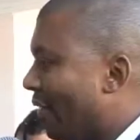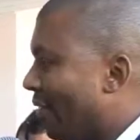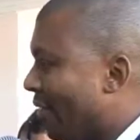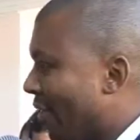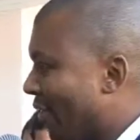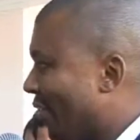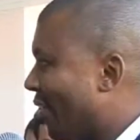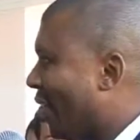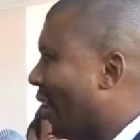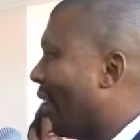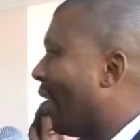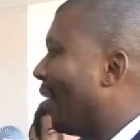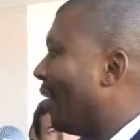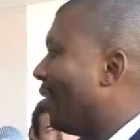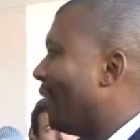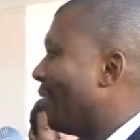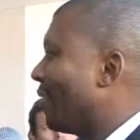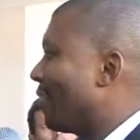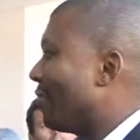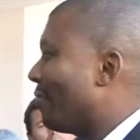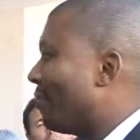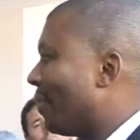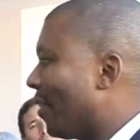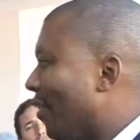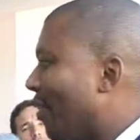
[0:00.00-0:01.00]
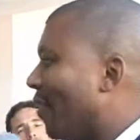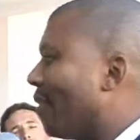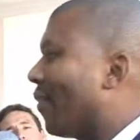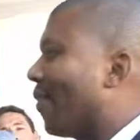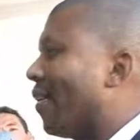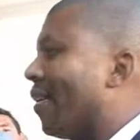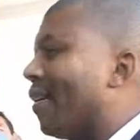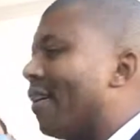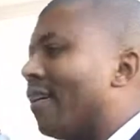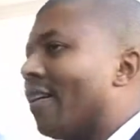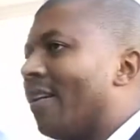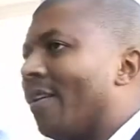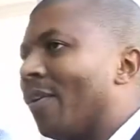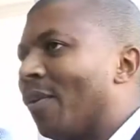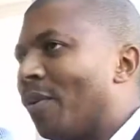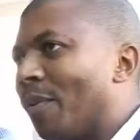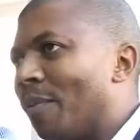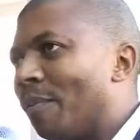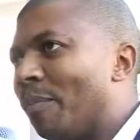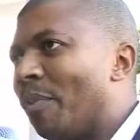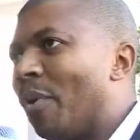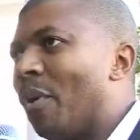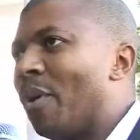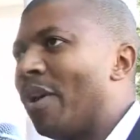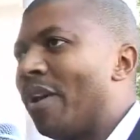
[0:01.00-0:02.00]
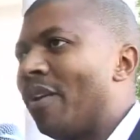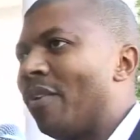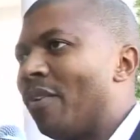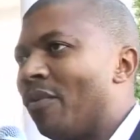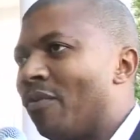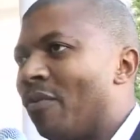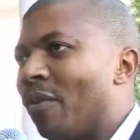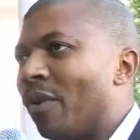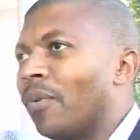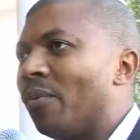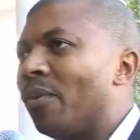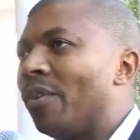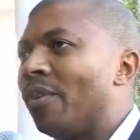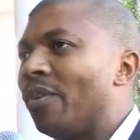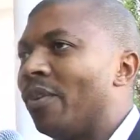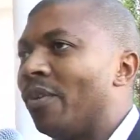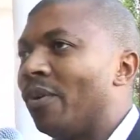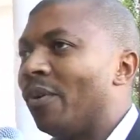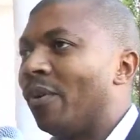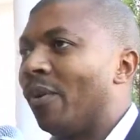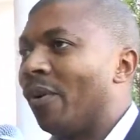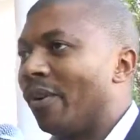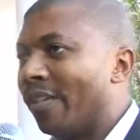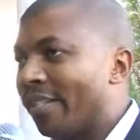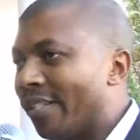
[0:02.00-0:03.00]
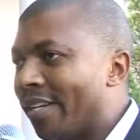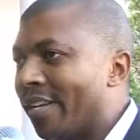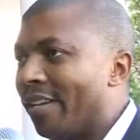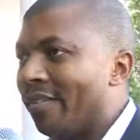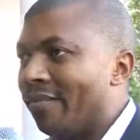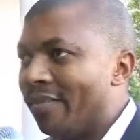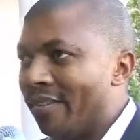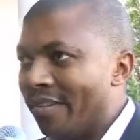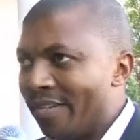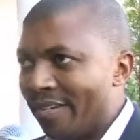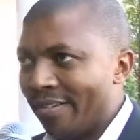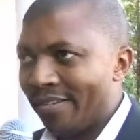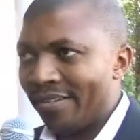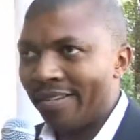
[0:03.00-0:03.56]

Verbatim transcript: Design is a very critical component of what we do on television.